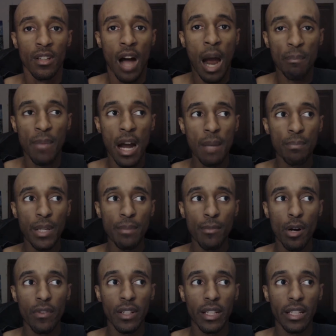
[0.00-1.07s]
I might be
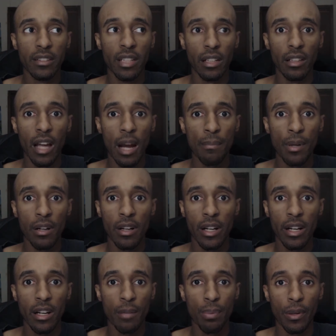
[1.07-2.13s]
moving into LBRY
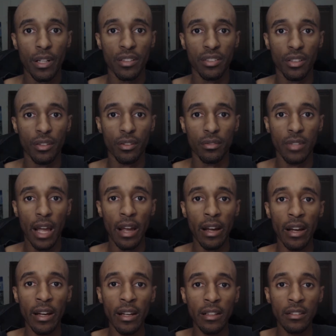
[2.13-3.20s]
here pretty soon,
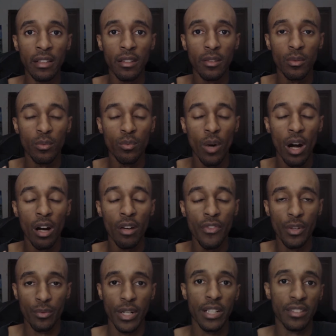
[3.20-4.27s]
and, well,
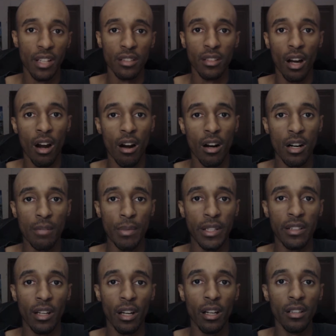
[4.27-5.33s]
the reasons are
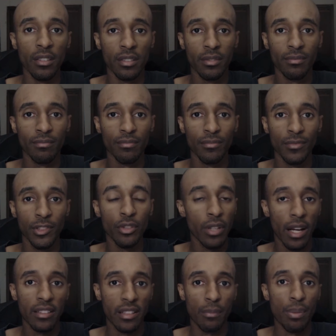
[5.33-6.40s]
because you
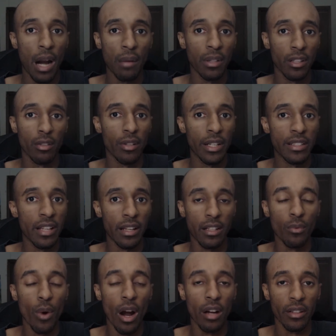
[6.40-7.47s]
guys can probably already take
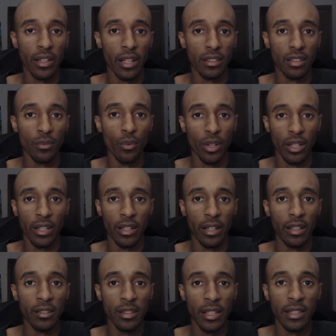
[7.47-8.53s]
a wild guess of what it
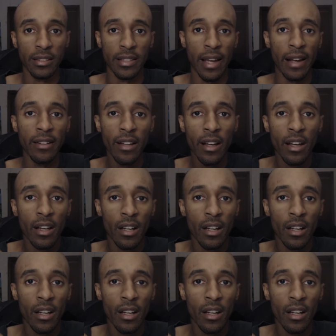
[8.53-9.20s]
is, is that,